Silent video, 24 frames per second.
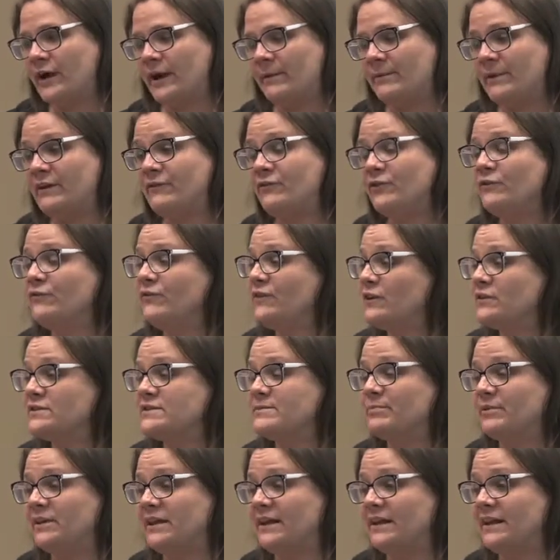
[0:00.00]
Um, if you feel
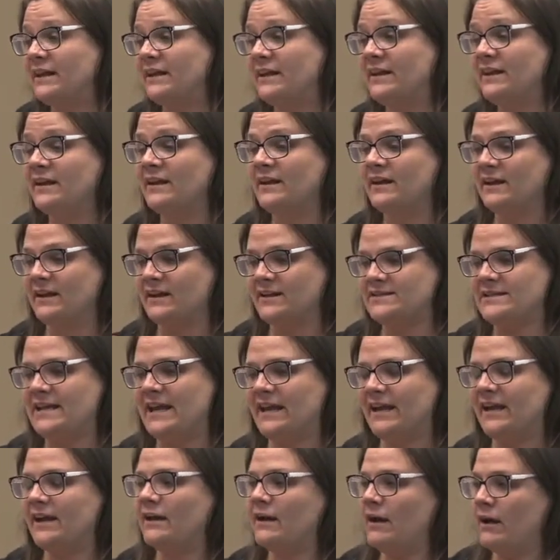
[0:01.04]
depleted,
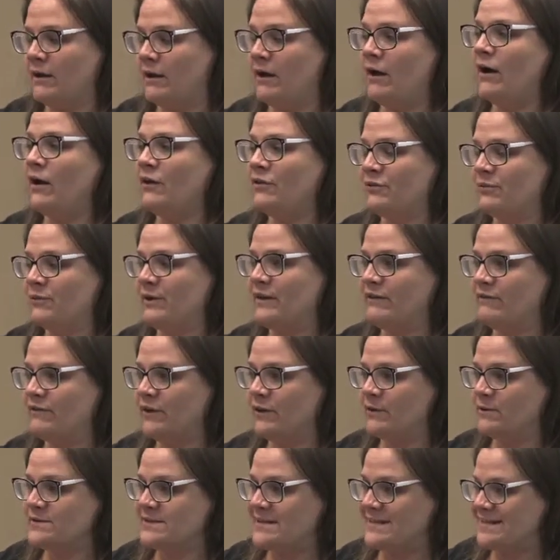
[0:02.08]
Take all three of
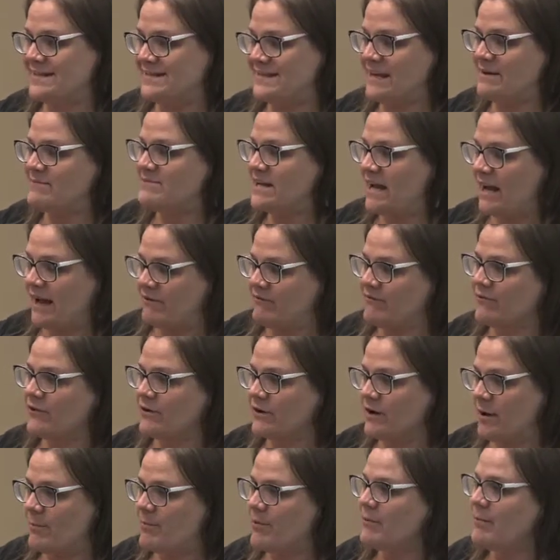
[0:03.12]
those at the same time for
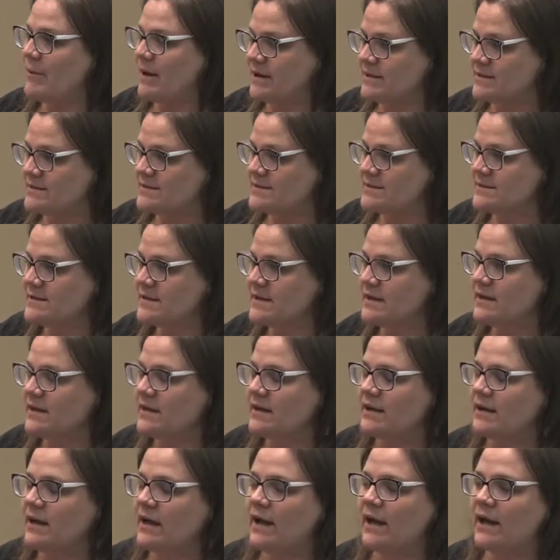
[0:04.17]
a couple months.
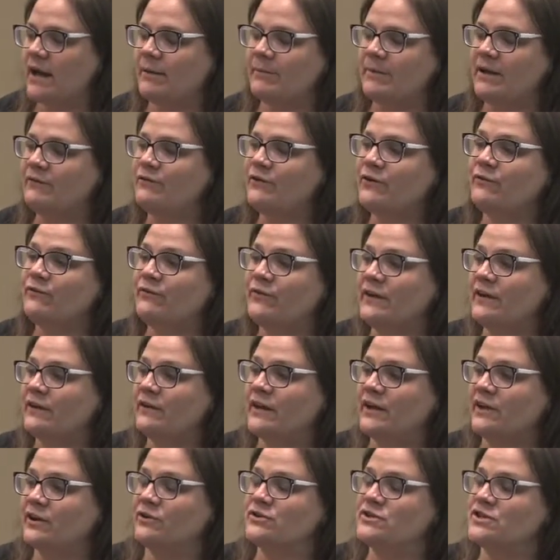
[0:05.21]
Um, if you feel
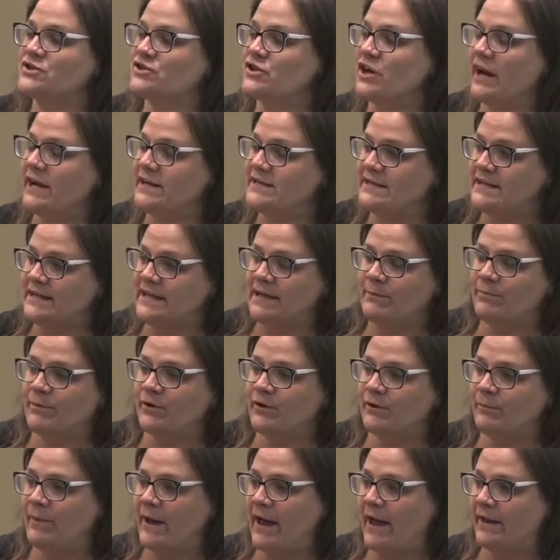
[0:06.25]
like you're just trying to keep a
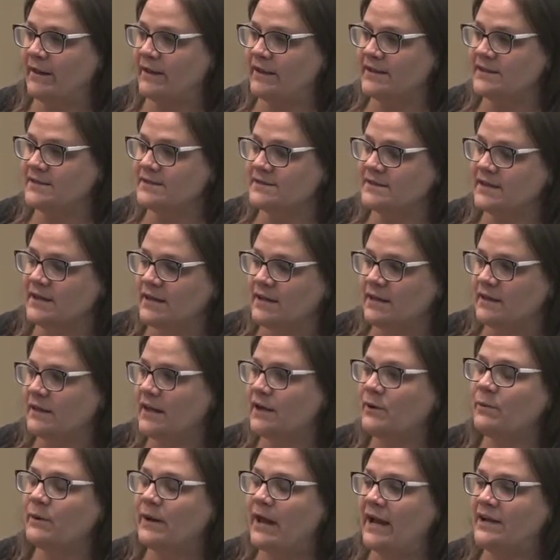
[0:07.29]
good balance,
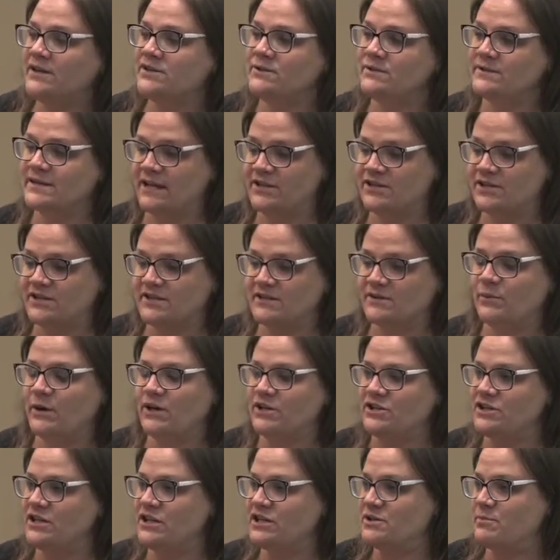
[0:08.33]
like what I do is I just
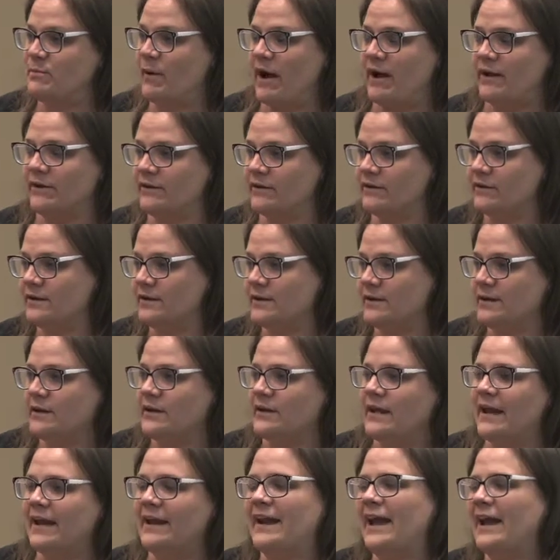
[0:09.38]
switch each bottle.
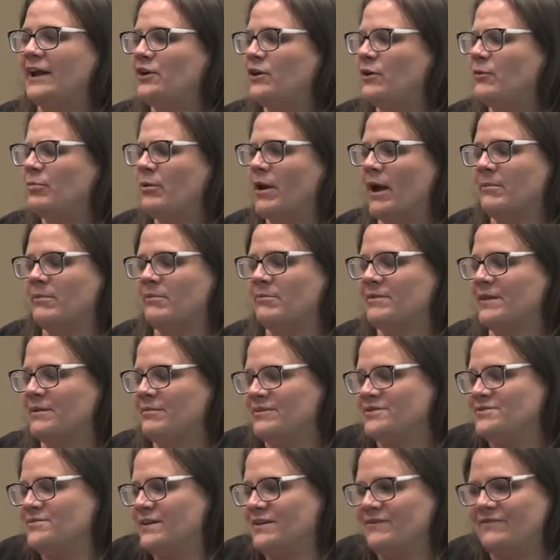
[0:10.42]
And I go probably
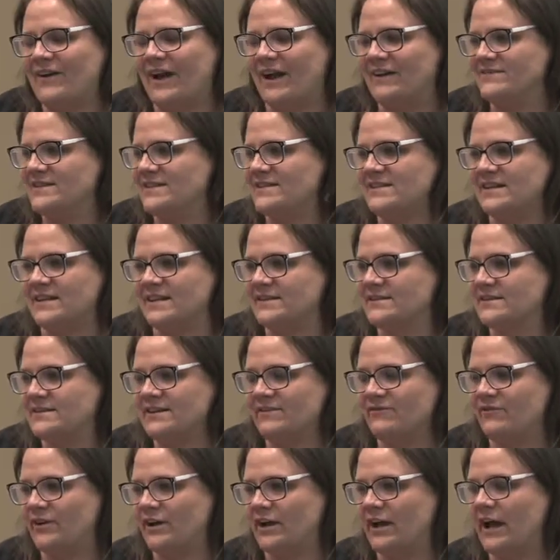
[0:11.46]
between five to six
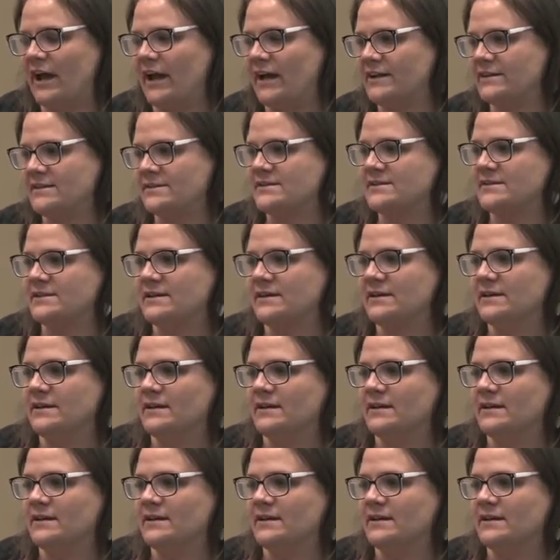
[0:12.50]
different kinds.